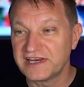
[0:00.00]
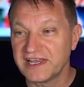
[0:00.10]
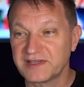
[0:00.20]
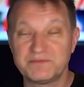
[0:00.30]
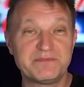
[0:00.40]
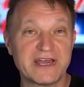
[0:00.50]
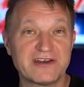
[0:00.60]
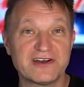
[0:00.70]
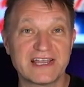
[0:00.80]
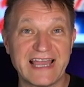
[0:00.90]
it gets
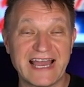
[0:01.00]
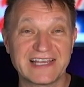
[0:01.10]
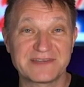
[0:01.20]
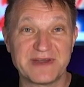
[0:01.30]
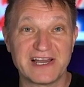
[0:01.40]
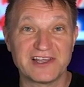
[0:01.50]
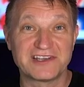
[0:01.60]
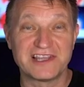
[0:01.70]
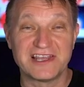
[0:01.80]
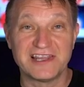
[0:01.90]
better gas
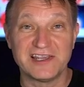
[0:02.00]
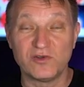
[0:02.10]
mileage than the